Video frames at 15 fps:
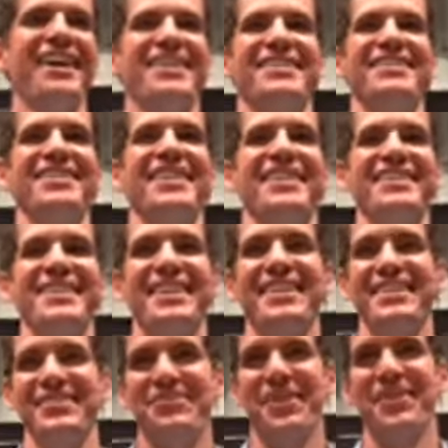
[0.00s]
That's what it
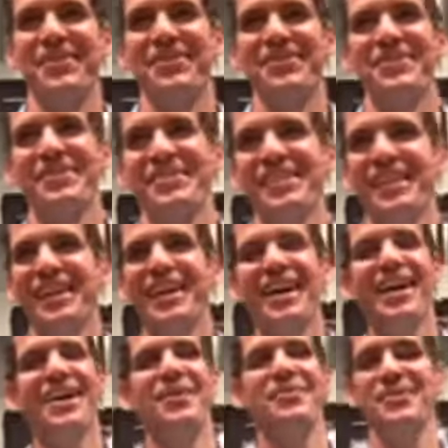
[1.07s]
says in Proverbs. We'll see.
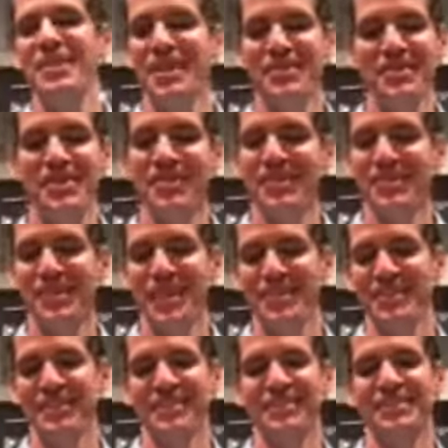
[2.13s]
She has no
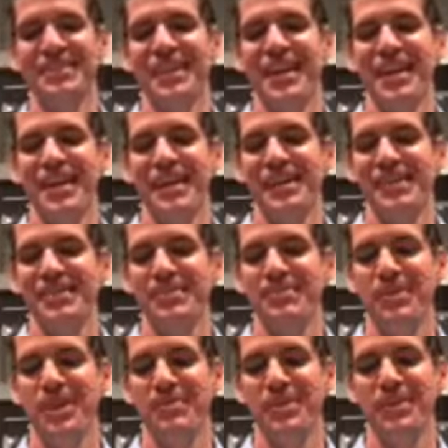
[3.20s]
discretion. She
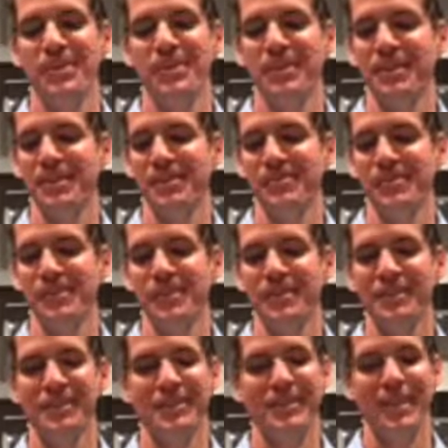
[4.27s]
may be good looking, but
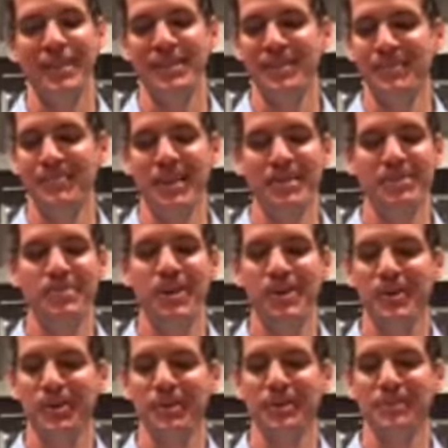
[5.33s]
and she may smell
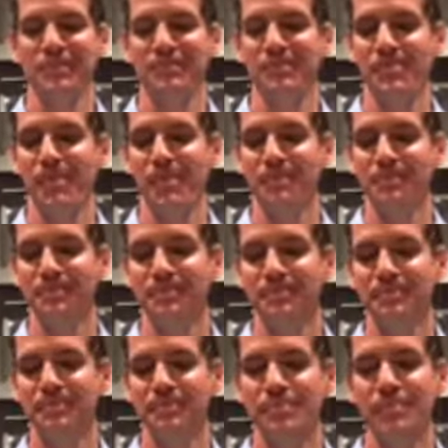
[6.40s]
good.
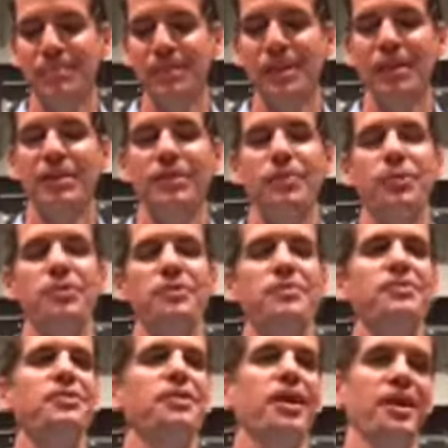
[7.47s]
In the words of
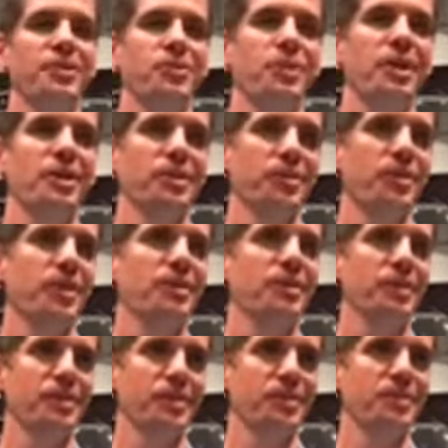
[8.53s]
Shania Twain, the great
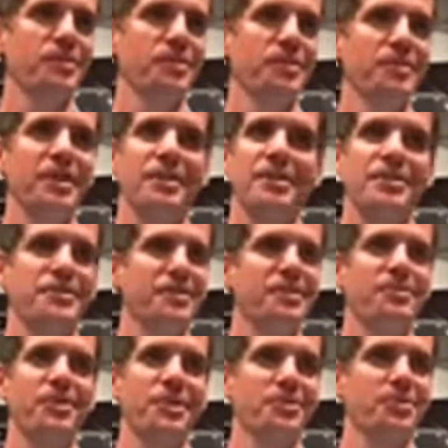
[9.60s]
theologian, that doesn't
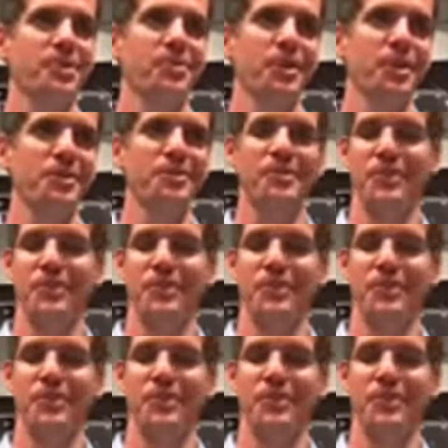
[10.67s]
impress me much.